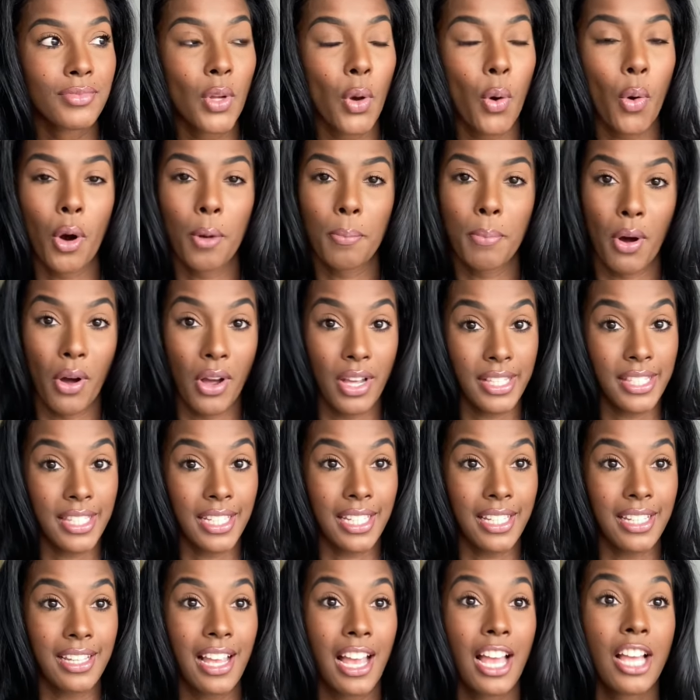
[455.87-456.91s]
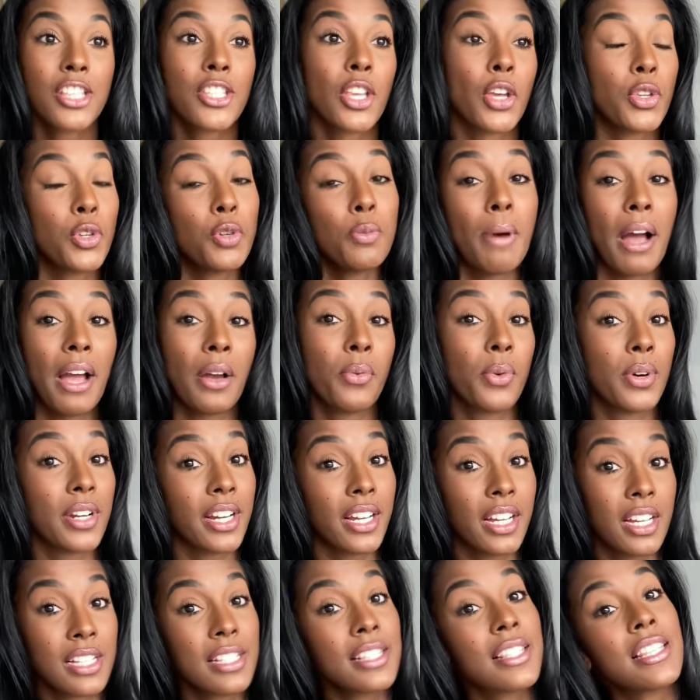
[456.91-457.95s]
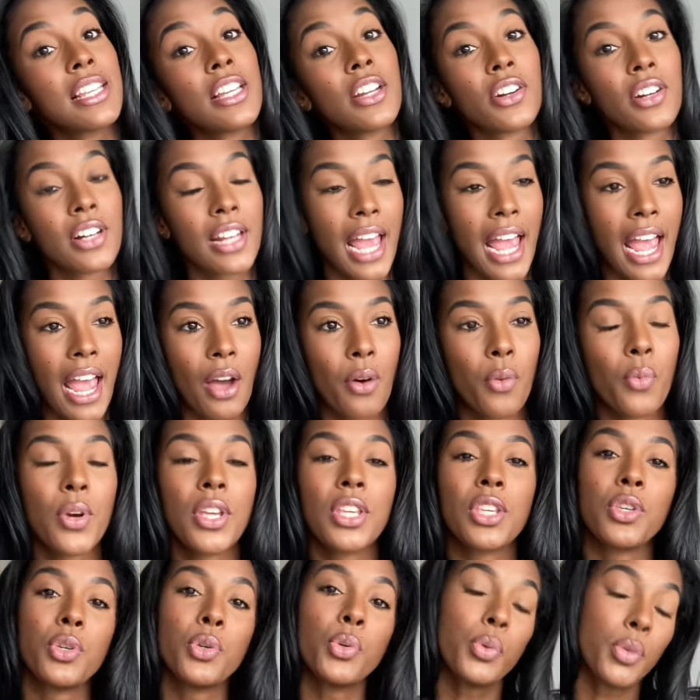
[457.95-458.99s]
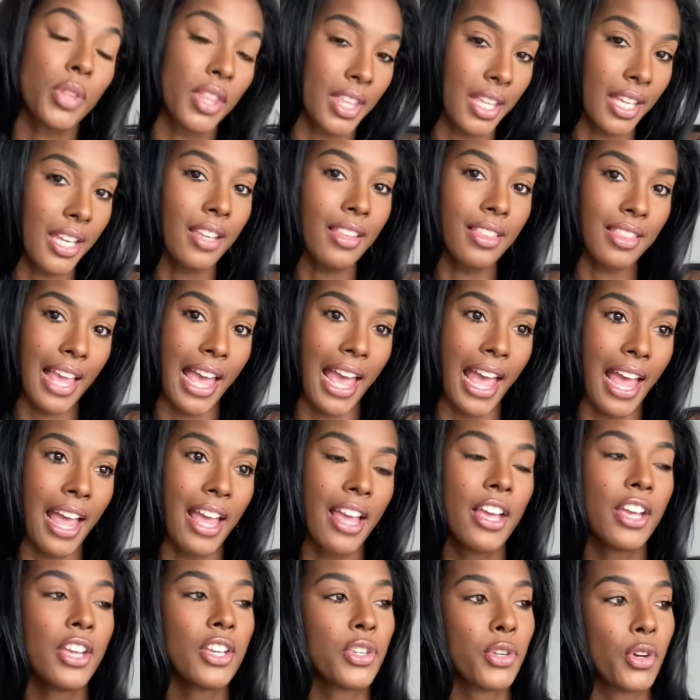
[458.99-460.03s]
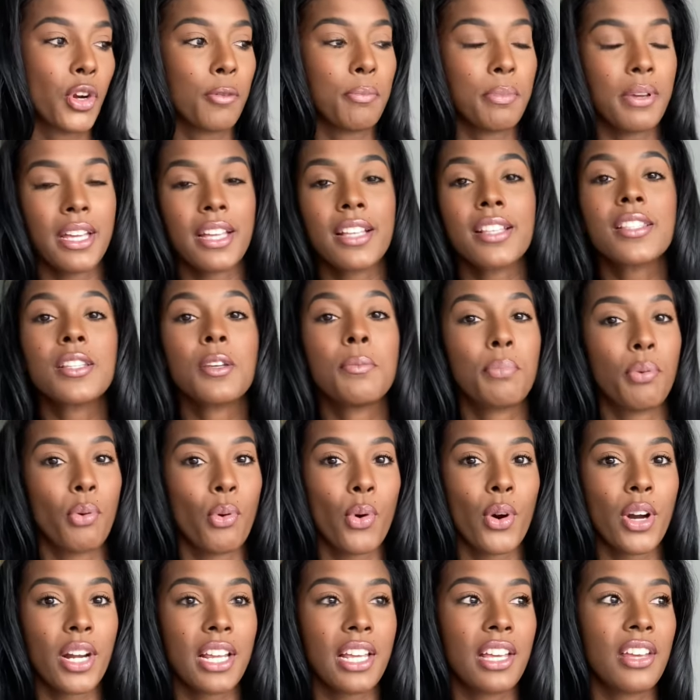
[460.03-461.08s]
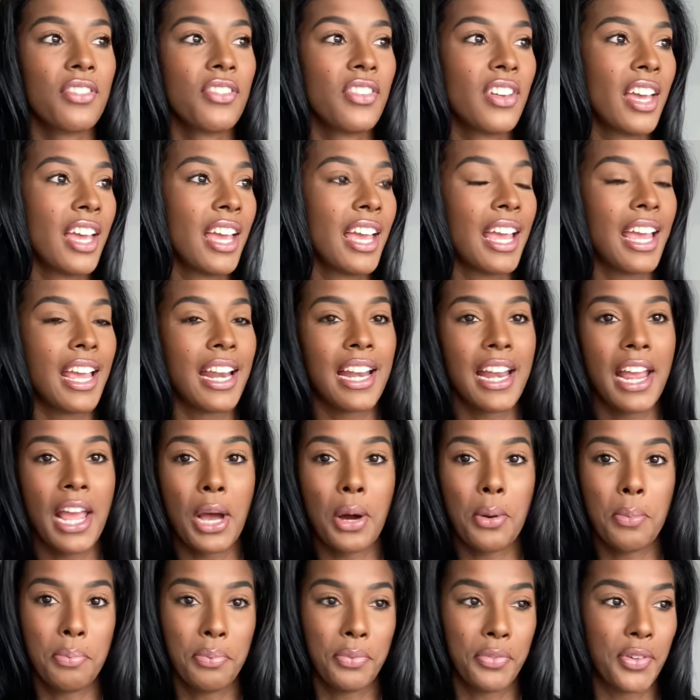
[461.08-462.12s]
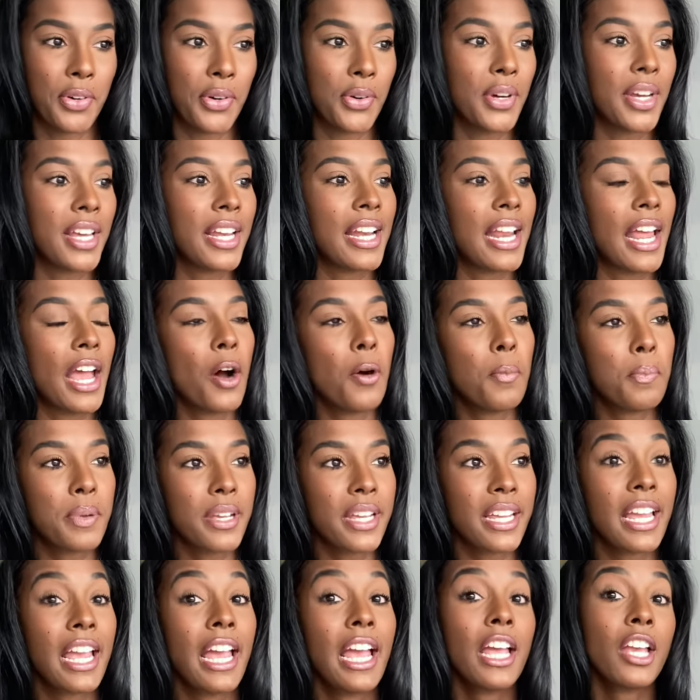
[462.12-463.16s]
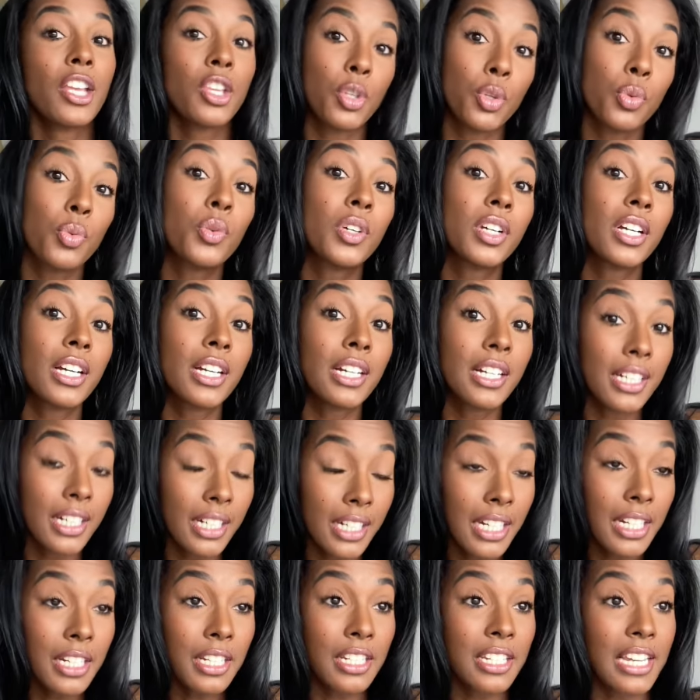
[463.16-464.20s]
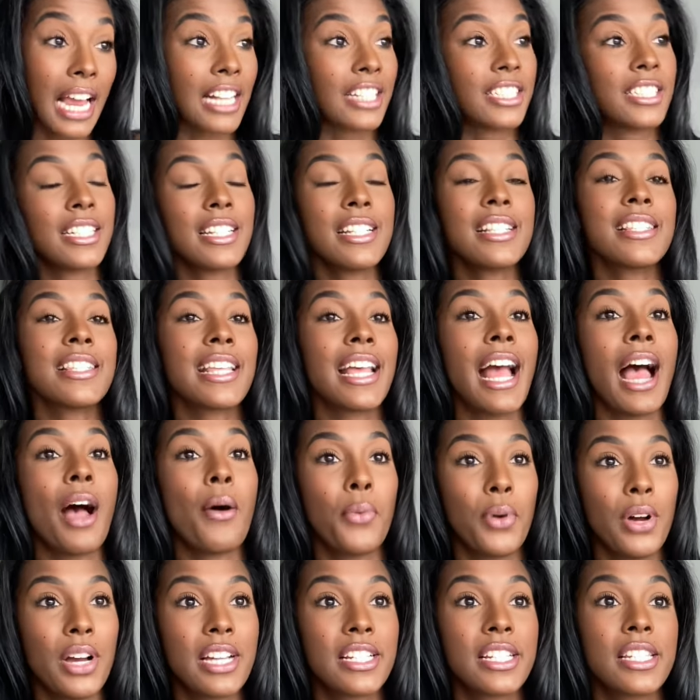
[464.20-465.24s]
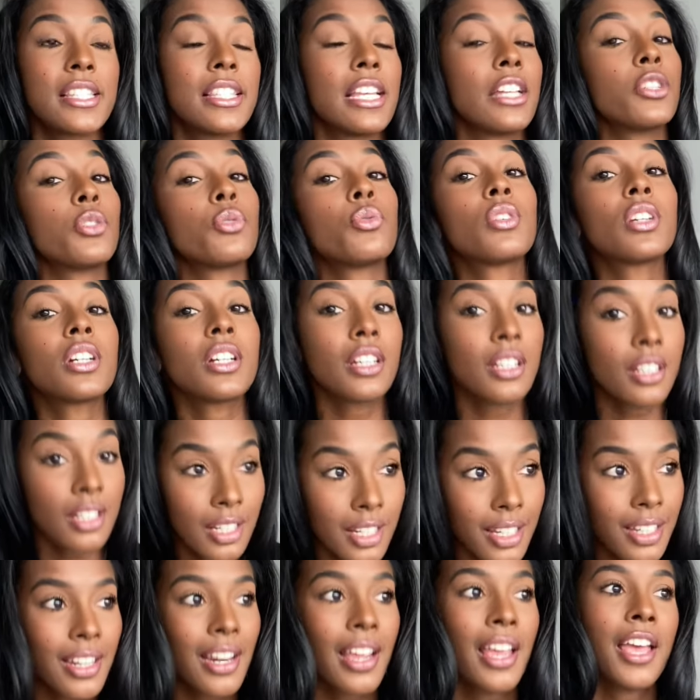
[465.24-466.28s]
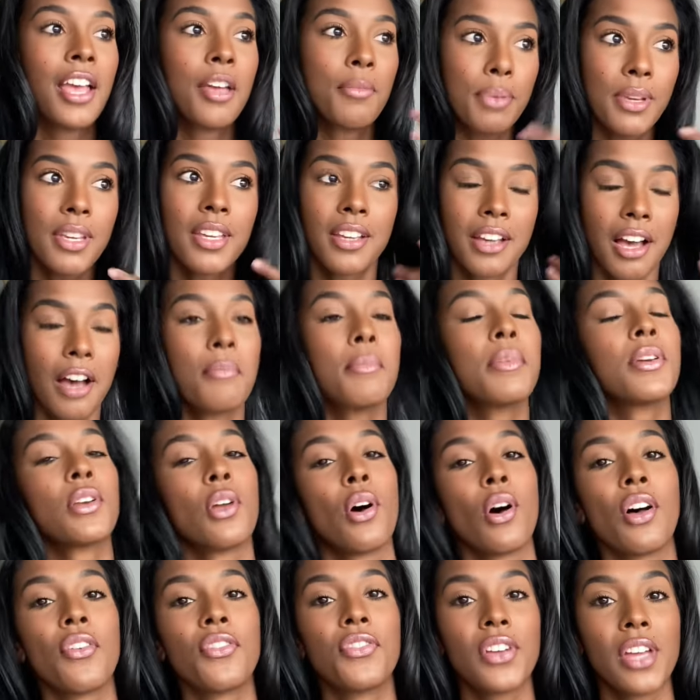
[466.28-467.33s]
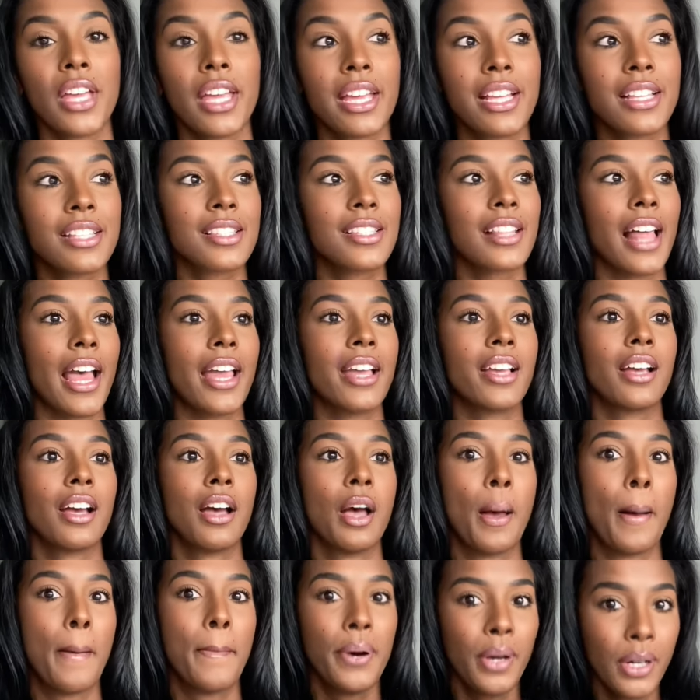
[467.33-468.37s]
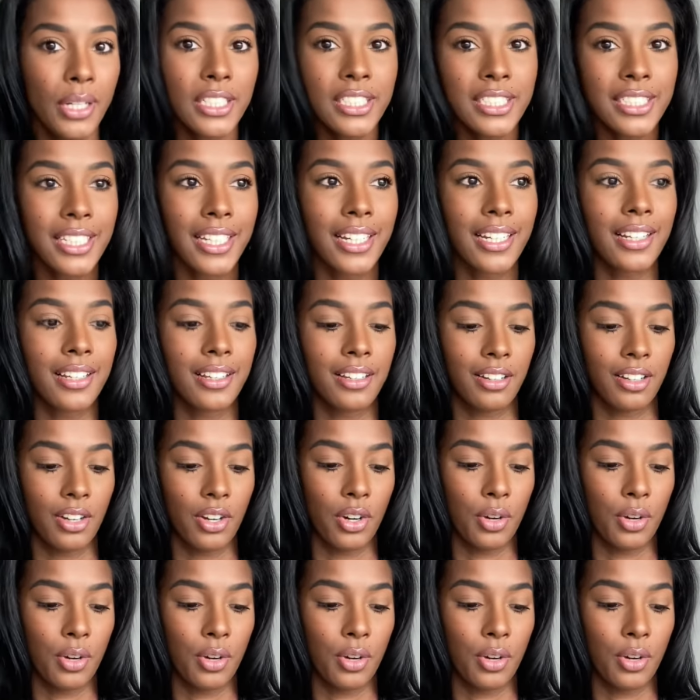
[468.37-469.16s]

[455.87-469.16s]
or bossy. So you might want to consider that when you think that you're being supportive and helpful and helping. You could, now she didn't say I was, she said you could be coming off as like pushy